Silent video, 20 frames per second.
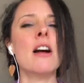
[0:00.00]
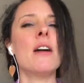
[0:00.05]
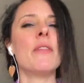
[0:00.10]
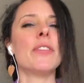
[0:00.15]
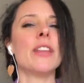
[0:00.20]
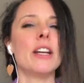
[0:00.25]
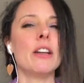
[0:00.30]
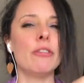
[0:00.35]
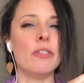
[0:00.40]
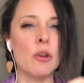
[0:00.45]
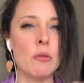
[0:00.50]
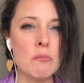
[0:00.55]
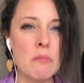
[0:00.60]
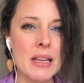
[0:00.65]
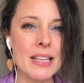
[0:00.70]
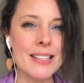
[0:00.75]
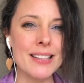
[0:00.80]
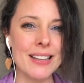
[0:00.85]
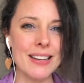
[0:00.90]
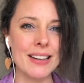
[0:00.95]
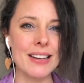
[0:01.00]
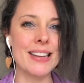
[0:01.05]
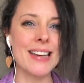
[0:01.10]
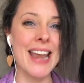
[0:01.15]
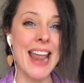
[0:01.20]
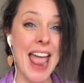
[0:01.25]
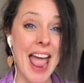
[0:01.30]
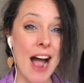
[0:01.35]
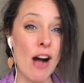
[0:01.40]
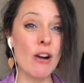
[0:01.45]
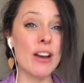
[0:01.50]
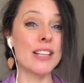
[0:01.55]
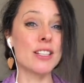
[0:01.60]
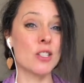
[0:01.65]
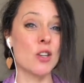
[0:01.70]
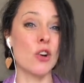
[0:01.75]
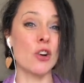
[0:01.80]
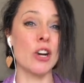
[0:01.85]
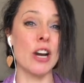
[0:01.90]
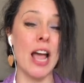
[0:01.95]
that if you miss it now, it's
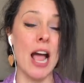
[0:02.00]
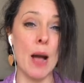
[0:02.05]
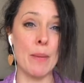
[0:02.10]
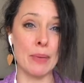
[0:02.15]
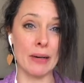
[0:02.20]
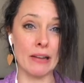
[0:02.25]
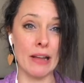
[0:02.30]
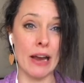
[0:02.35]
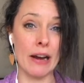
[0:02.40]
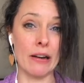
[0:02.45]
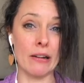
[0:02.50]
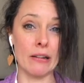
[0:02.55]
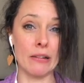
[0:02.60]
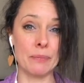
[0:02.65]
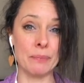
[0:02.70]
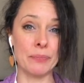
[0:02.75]
not going to happen later.